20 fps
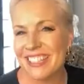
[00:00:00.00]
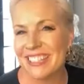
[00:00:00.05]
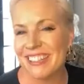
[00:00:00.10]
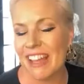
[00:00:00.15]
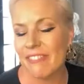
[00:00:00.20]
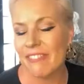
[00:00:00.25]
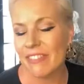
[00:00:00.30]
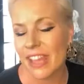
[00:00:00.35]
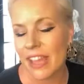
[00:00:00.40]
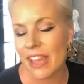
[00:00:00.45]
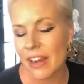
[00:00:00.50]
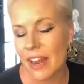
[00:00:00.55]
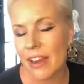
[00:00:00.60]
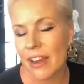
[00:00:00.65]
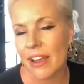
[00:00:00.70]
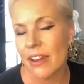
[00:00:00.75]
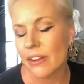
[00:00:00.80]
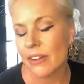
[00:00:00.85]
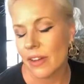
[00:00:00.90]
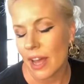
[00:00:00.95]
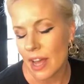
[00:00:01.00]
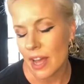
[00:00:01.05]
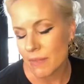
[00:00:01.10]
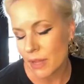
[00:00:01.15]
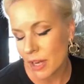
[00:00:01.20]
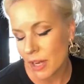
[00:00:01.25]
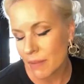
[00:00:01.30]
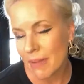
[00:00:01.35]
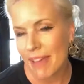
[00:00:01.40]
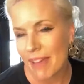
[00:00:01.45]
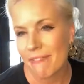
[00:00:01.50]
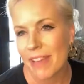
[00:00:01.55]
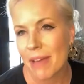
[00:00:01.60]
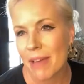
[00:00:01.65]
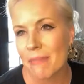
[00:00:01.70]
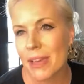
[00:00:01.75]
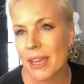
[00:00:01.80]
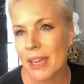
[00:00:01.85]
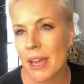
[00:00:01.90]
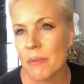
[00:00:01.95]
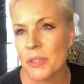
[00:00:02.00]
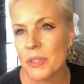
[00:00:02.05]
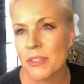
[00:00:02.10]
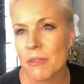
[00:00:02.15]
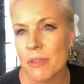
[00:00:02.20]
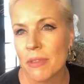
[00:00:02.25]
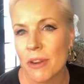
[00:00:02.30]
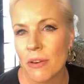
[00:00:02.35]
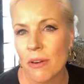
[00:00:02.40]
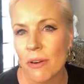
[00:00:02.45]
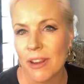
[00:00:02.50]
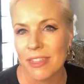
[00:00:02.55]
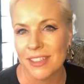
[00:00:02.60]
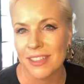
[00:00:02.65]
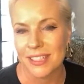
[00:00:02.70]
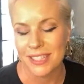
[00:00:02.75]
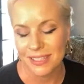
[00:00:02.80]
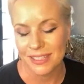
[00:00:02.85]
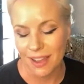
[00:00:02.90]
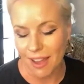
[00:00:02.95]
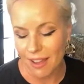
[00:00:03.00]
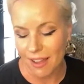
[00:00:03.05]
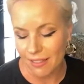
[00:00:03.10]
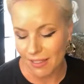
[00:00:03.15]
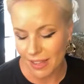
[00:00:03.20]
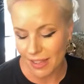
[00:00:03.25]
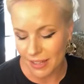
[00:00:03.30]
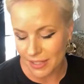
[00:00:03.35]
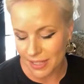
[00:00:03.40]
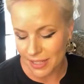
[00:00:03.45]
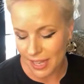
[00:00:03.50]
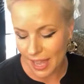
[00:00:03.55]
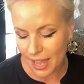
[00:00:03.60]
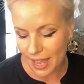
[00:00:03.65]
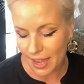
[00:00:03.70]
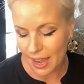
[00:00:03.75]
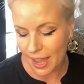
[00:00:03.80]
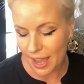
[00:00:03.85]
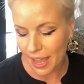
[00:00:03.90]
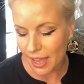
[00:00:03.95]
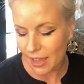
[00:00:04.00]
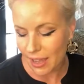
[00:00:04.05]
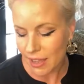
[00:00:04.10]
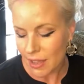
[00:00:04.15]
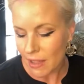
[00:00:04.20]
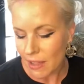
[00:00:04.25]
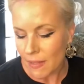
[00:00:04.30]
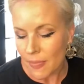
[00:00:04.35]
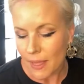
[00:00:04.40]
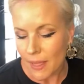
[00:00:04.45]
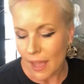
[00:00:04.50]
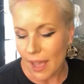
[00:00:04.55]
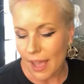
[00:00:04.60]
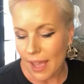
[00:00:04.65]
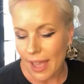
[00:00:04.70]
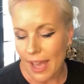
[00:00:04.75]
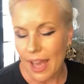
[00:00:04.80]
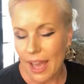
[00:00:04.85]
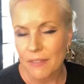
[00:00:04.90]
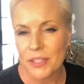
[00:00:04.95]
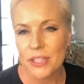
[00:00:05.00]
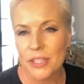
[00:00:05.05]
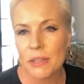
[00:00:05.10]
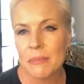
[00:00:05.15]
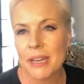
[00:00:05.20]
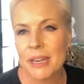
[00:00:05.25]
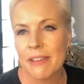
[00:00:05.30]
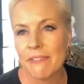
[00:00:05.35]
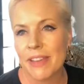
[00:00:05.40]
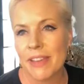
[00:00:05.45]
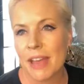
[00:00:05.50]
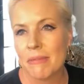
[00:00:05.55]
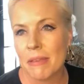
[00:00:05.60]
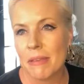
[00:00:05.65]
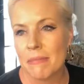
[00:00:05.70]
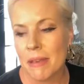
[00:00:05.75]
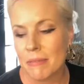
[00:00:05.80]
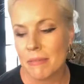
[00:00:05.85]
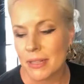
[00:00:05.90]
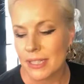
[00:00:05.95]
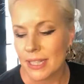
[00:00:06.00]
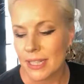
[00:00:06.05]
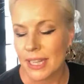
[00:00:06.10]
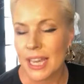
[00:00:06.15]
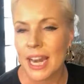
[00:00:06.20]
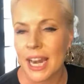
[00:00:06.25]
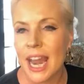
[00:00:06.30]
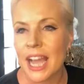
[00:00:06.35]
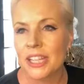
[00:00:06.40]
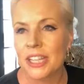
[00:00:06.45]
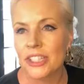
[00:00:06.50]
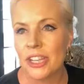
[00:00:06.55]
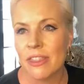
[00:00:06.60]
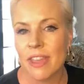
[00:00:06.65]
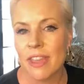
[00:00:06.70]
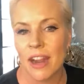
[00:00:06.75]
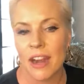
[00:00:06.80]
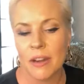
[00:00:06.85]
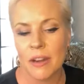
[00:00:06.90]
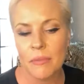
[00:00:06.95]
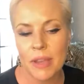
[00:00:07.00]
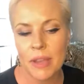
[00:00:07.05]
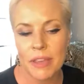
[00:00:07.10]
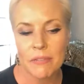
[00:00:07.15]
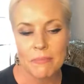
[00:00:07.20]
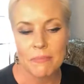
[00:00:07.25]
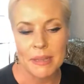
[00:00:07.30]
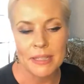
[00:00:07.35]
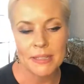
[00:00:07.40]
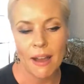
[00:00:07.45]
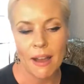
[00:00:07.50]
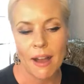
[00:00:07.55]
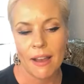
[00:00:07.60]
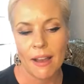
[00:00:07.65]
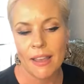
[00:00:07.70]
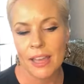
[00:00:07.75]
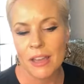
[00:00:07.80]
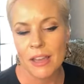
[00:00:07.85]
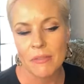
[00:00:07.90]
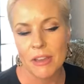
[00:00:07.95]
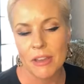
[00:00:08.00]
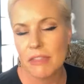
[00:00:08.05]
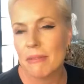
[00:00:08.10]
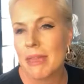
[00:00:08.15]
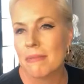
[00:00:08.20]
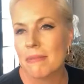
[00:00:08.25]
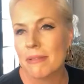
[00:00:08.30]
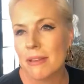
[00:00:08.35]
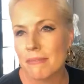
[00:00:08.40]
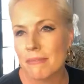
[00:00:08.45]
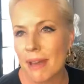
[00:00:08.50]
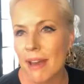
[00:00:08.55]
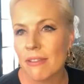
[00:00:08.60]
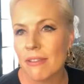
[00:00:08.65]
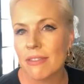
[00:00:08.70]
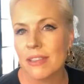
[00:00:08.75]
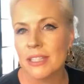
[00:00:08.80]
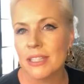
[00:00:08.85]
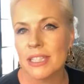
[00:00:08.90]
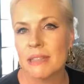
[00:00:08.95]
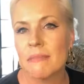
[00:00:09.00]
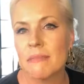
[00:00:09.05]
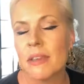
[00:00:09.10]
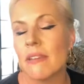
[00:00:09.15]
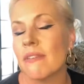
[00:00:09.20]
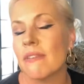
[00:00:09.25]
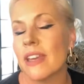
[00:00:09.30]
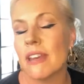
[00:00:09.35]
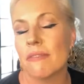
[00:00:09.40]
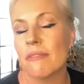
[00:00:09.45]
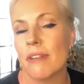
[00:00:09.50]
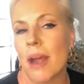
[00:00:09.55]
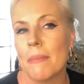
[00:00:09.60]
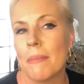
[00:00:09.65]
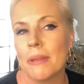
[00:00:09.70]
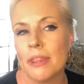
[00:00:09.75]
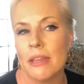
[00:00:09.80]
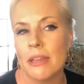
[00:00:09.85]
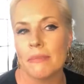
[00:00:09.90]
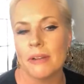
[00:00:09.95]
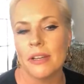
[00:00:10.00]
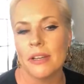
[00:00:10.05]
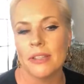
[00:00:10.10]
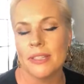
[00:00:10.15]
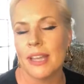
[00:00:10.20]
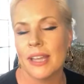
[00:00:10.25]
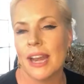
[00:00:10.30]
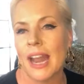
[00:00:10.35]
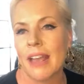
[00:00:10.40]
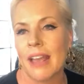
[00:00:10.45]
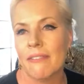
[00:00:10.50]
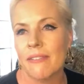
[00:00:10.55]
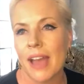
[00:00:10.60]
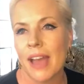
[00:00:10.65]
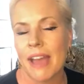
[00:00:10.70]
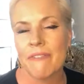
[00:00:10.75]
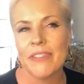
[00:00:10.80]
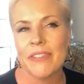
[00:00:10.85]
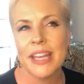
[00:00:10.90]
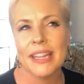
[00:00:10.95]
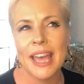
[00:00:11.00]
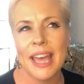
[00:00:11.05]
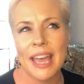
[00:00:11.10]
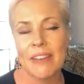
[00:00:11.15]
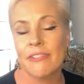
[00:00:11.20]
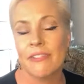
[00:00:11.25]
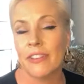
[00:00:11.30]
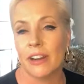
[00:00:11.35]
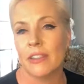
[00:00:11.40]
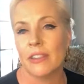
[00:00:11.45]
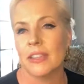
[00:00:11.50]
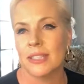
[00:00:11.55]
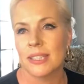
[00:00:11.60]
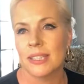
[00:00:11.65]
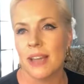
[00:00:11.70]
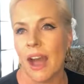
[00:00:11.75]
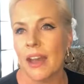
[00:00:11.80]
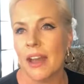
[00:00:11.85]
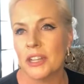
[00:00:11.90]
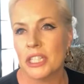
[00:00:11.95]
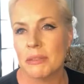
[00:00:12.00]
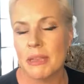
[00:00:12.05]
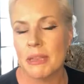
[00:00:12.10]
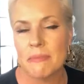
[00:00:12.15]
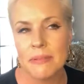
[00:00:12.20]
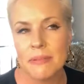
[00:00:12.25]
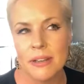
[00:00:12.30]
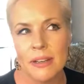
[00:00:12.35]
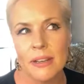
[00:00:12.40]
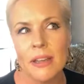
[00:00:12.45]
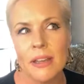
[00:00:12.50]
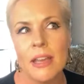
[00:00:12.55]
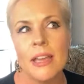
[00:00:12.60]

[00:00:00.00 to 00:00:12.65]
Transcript: lovely. And I know, you know, my family comes from the north of Scotland, and I have so many family members in connection there, and we've been talking with people about this movie, Robert the Bruce, and I feel like for the Scottish people,